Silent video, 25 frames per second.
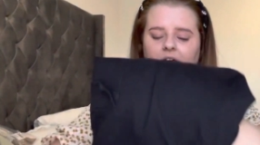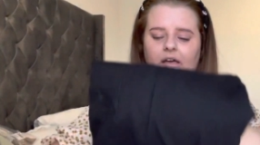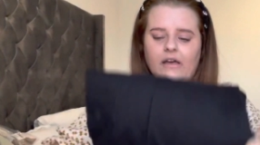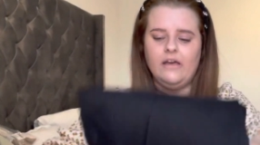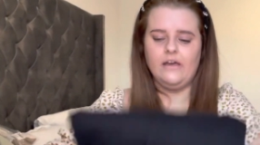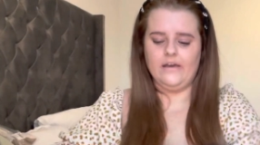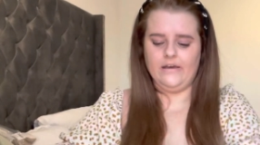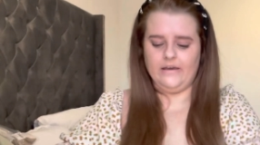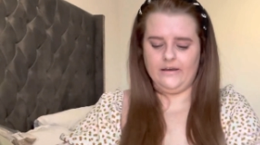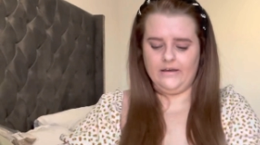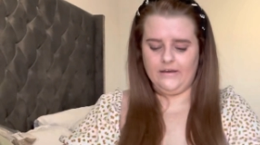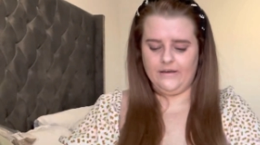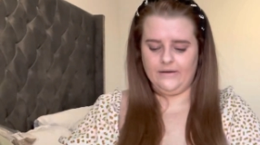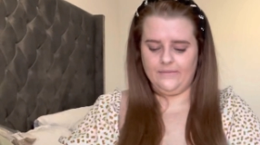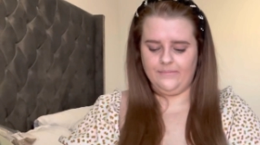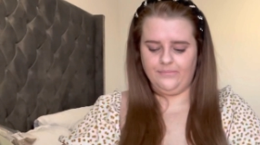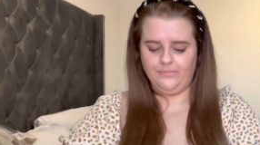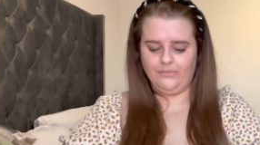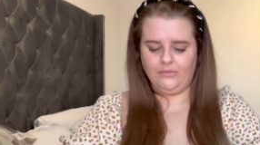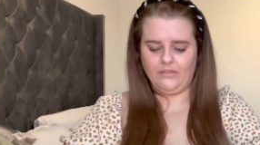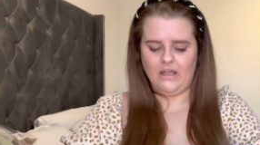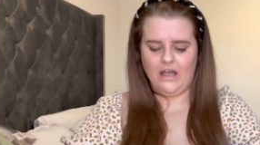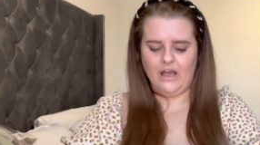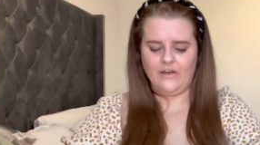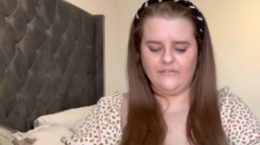Um,
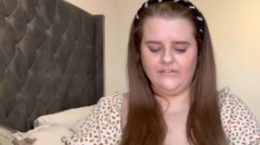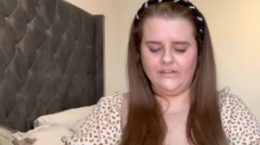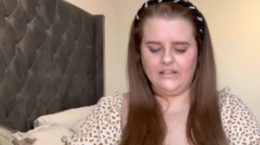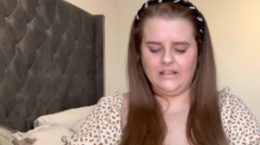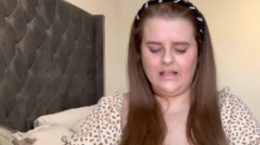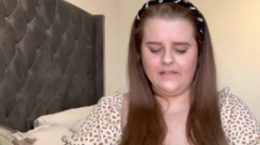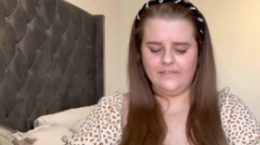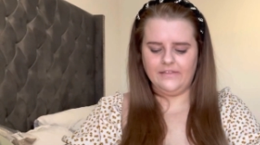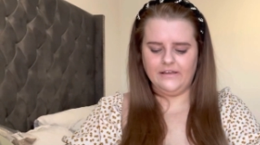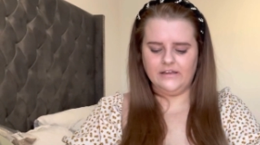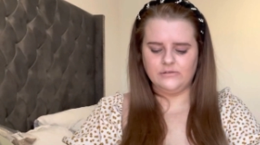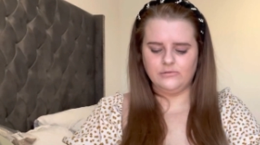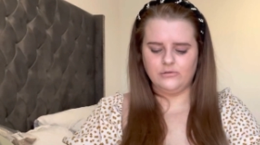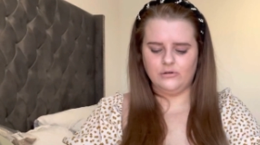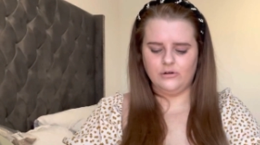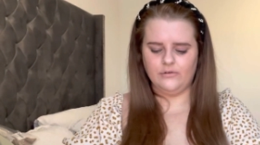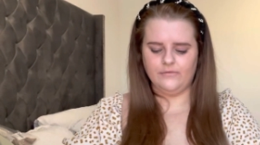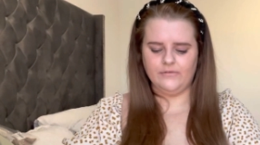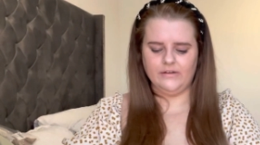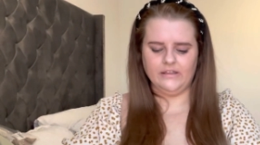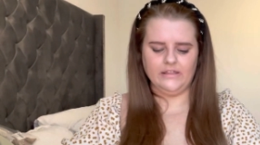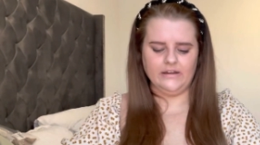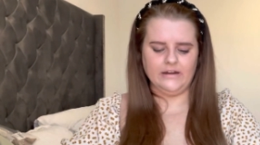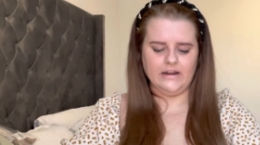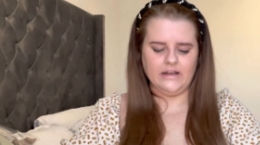I feel like these would go
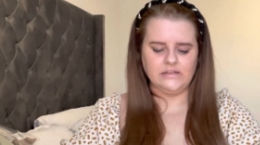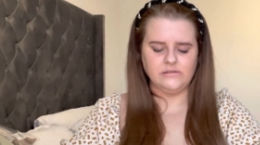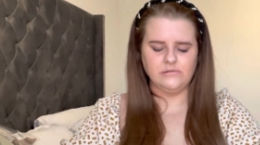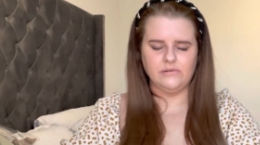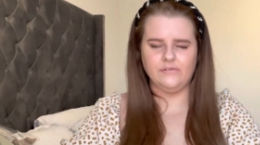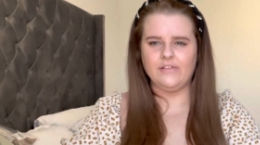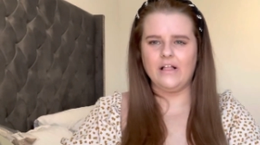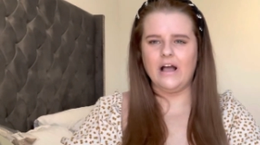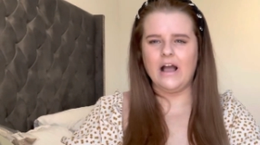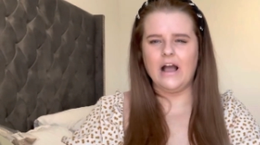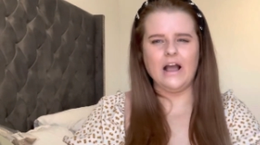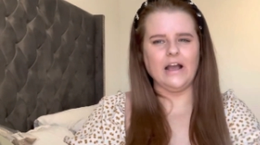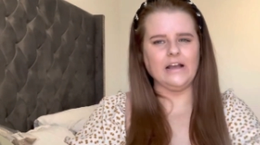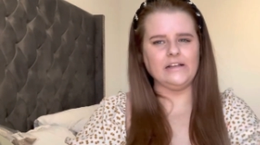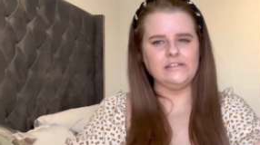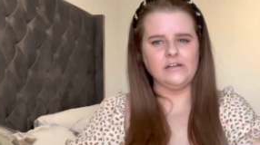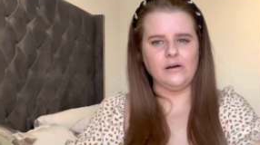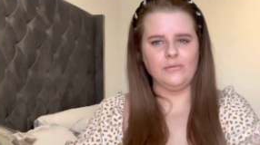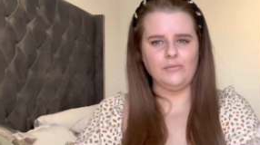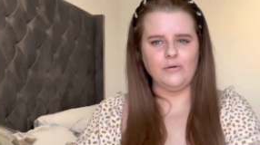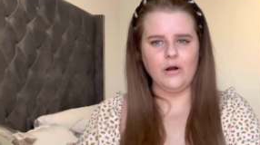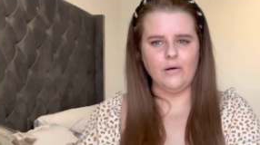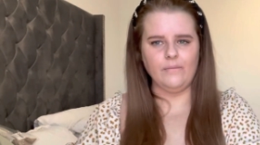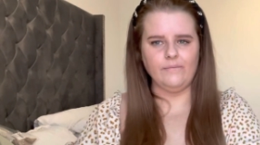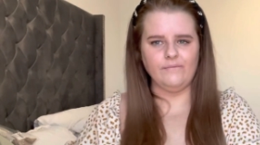really nice with like high top
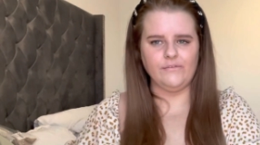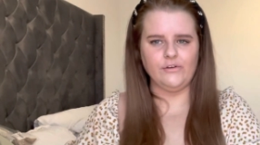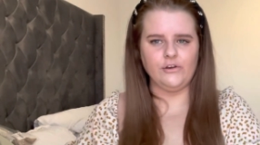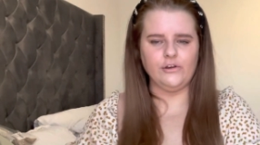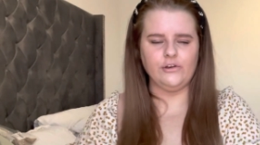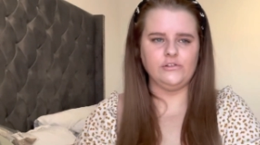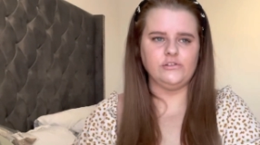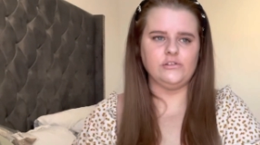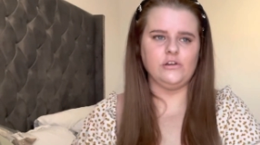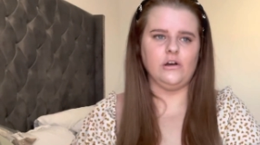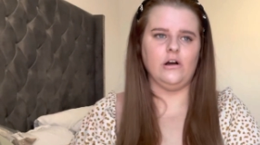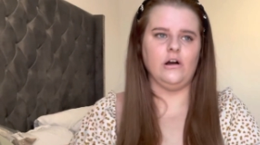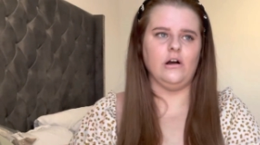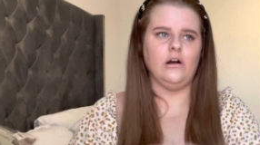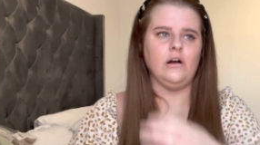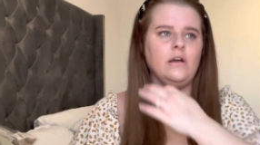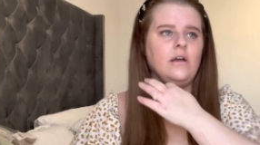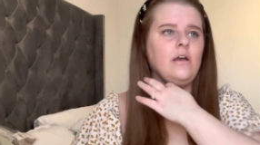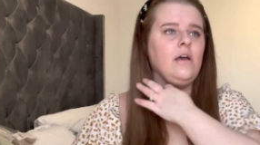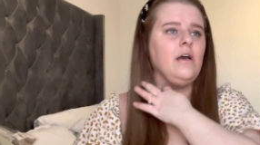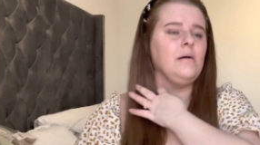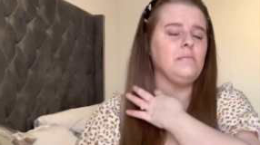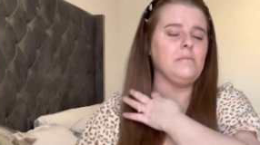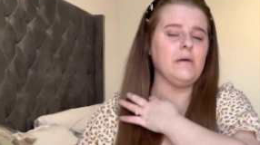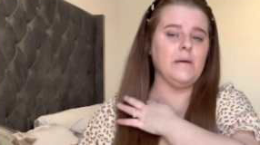Converse or
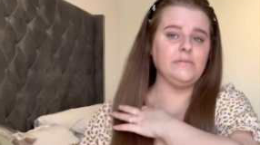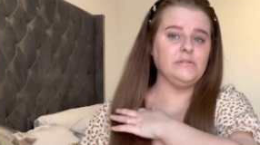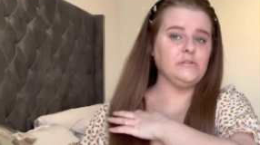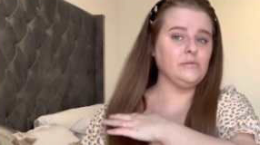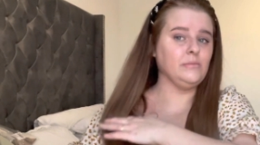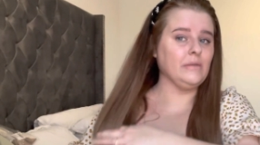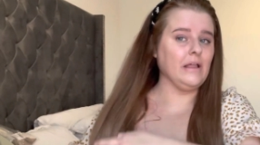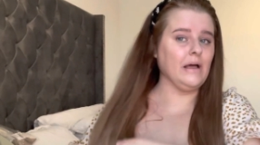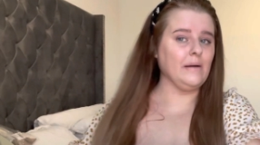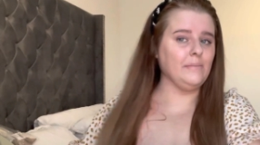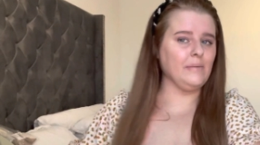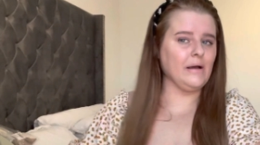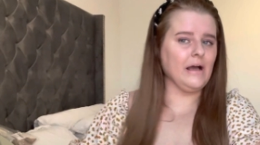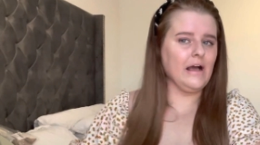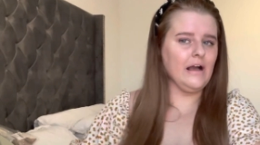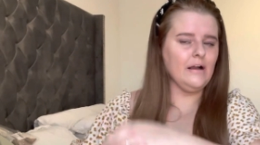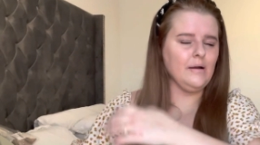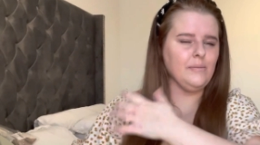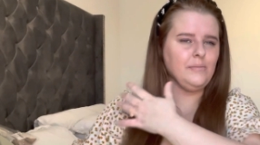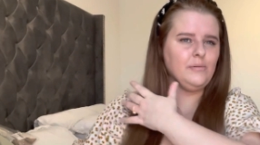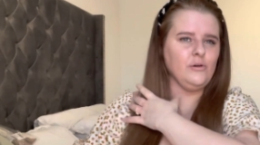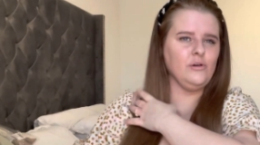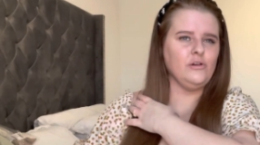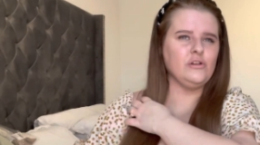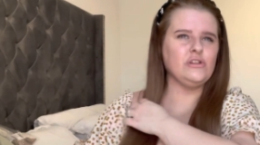maybe some like back
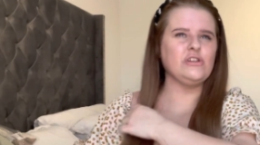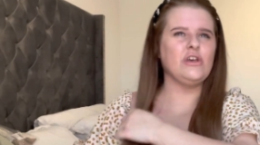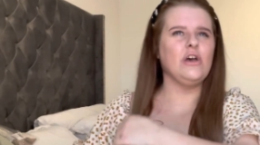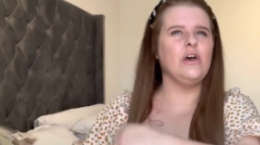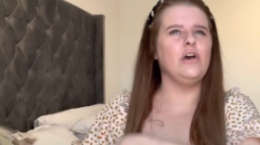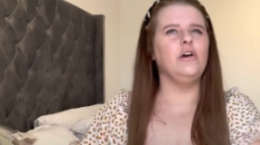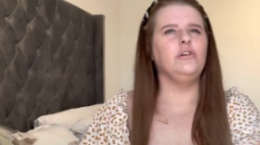boots.